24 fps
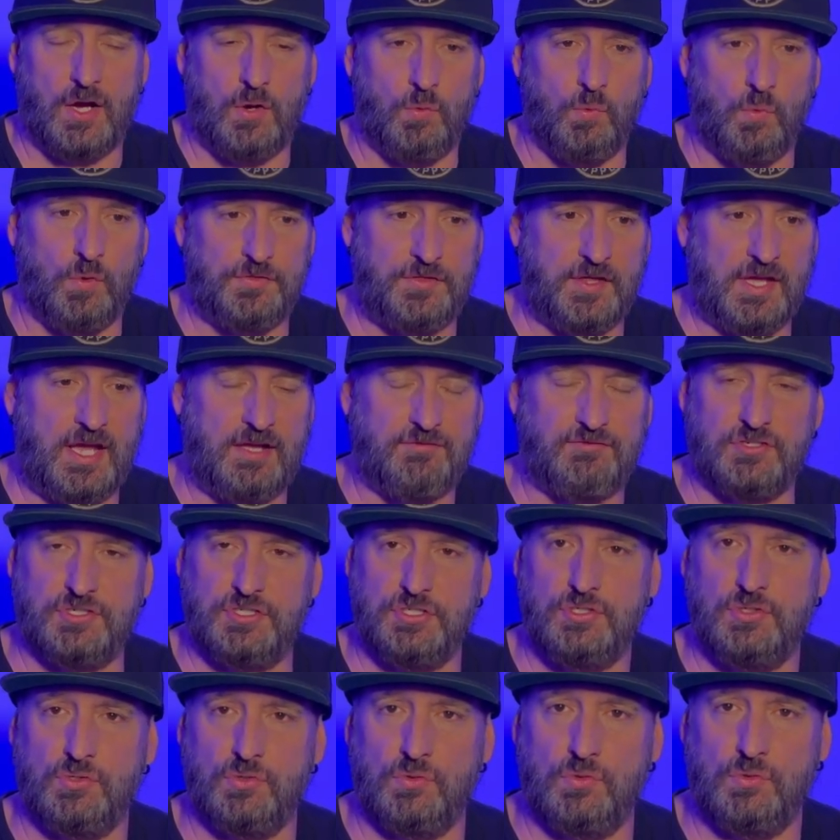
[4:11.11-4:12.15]
what they have to
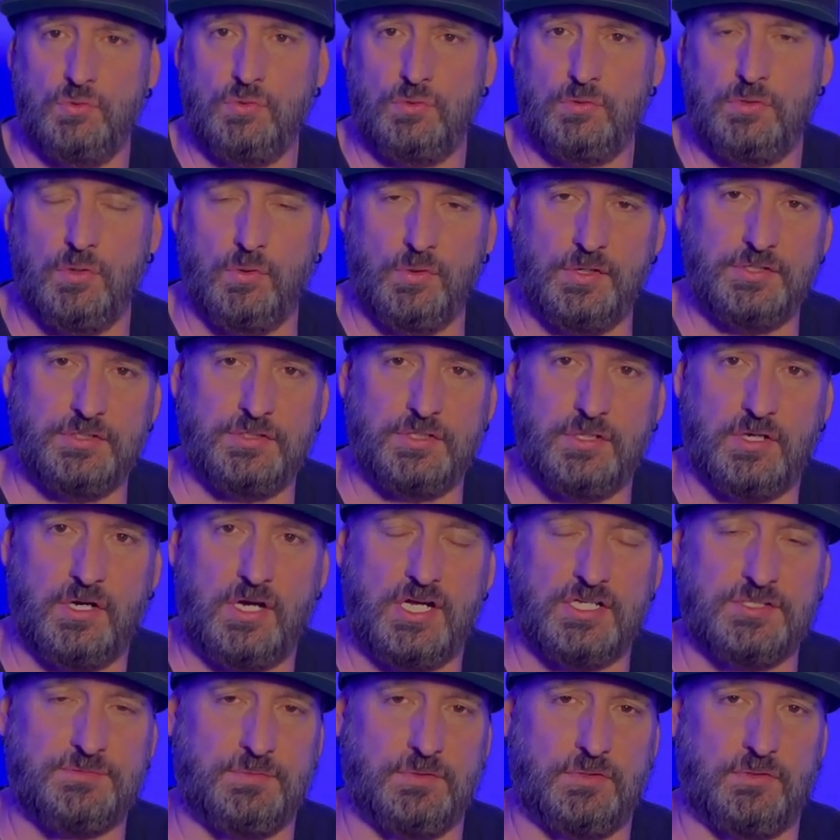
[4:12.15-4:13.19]
do going to the
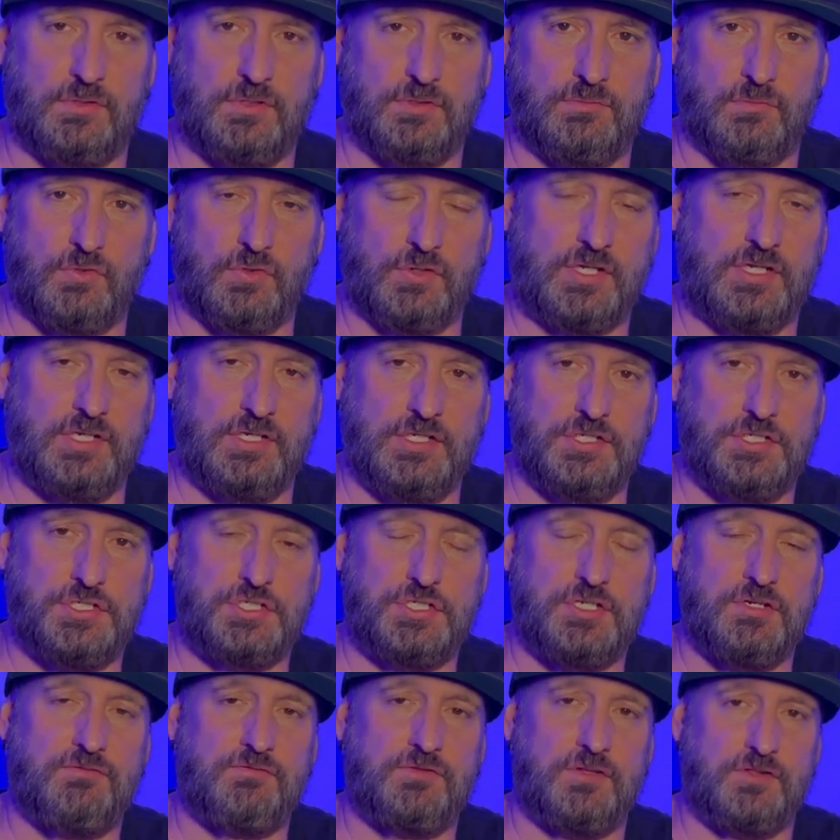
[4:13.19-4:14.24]
hospital and working each
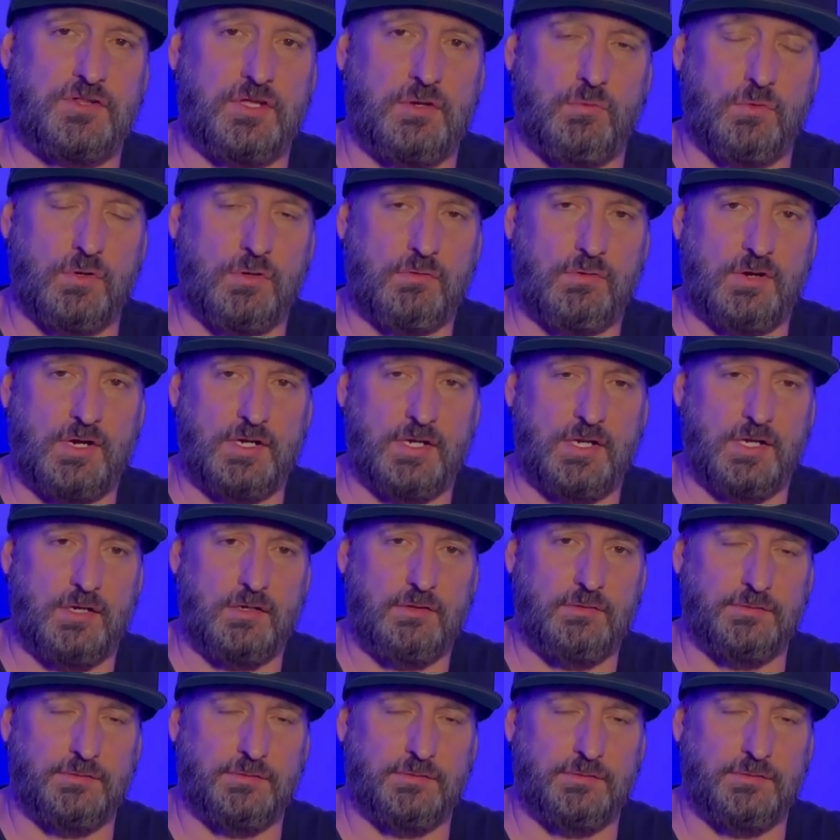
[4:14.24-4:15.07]
shift that they work right now.